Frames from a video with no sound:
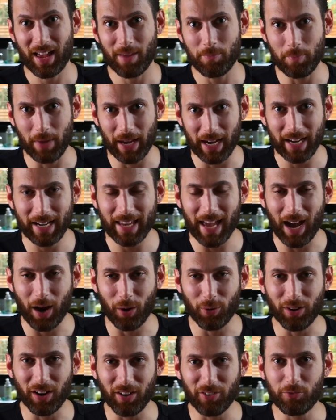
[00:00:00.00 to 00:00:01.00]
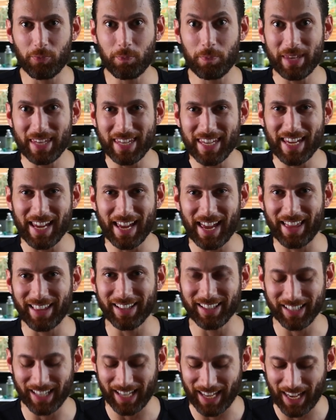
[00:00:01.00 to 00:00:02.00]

made out of PLA.